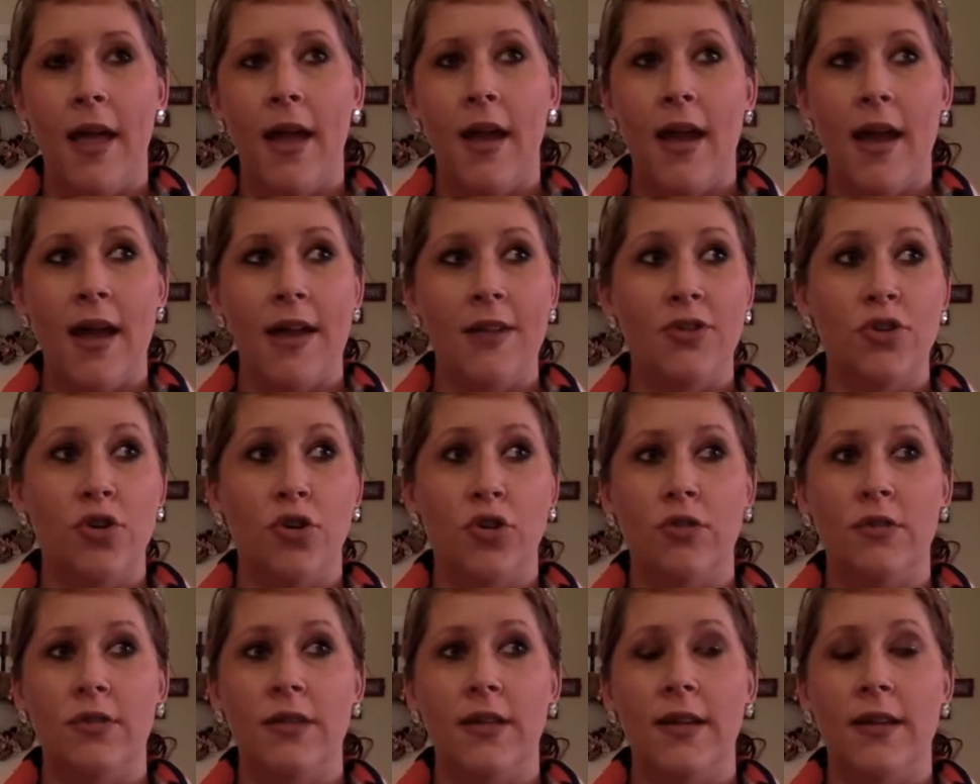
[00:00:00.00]
Had
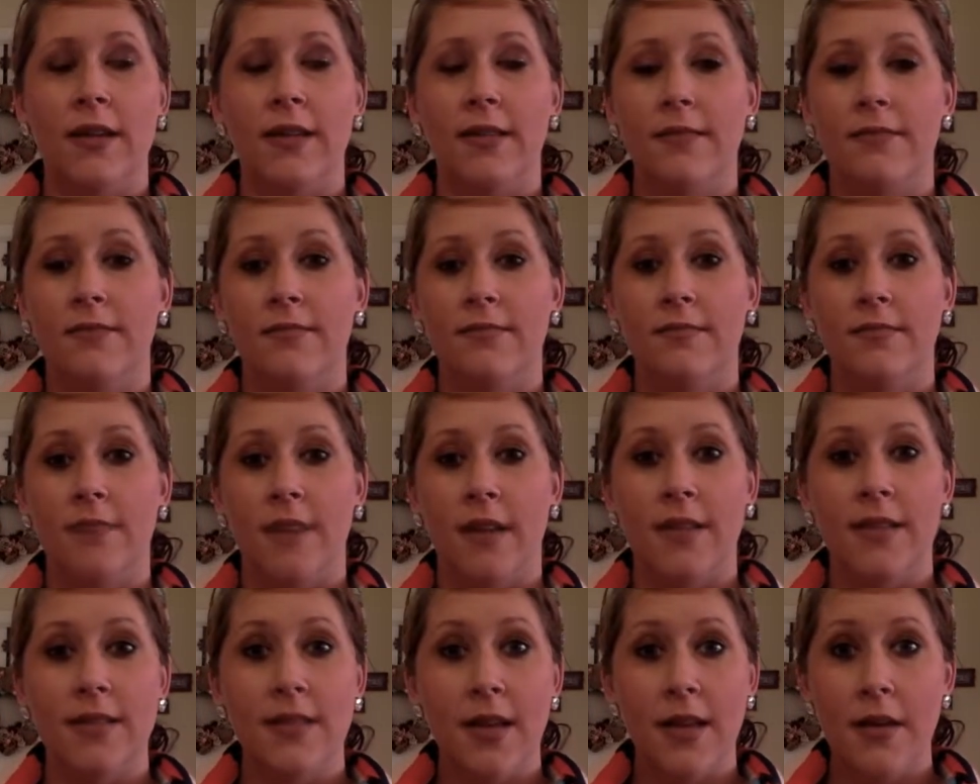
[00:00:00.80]
told, like,
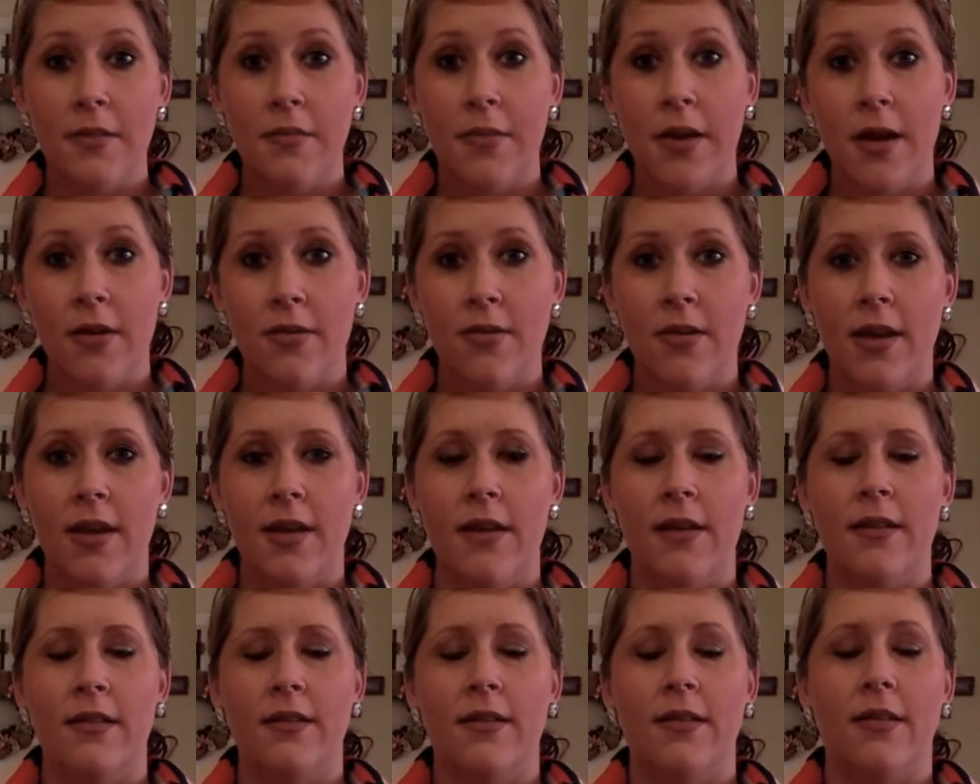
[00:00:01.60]
my son about
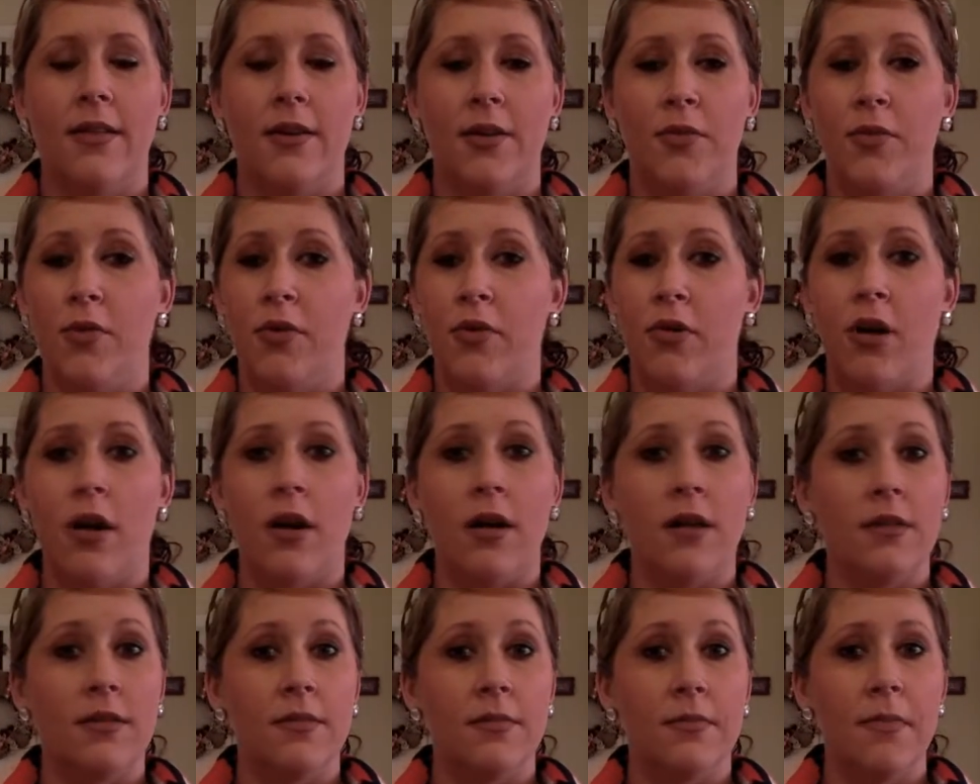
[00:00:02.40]
it. Like, we were
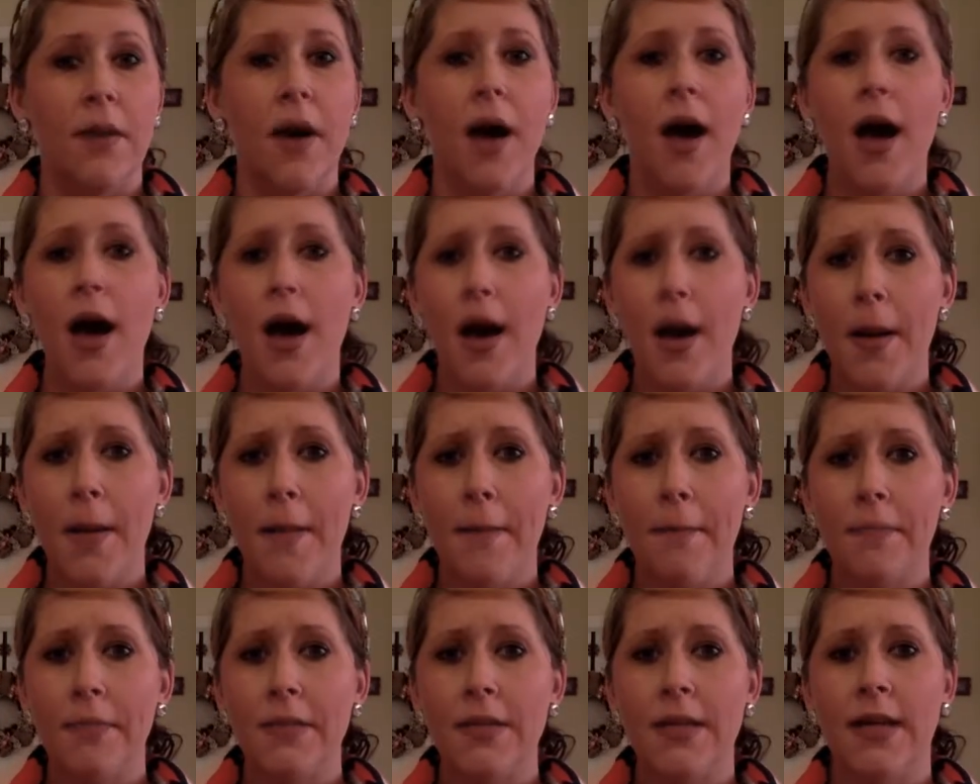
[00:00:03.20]
all
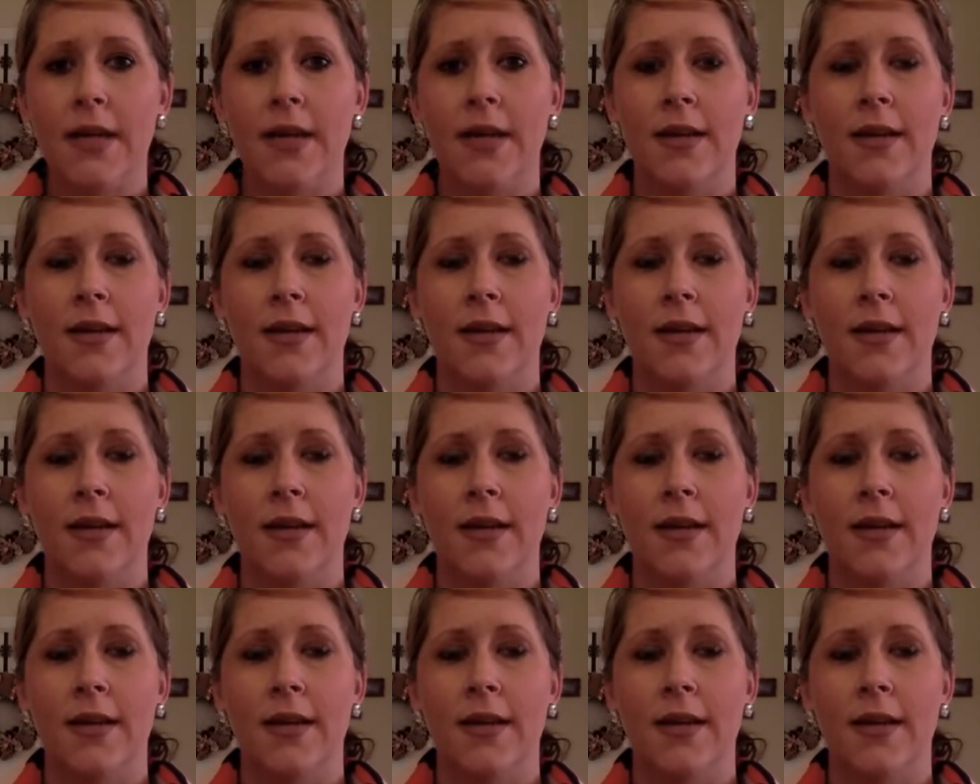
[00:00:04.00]
pumped.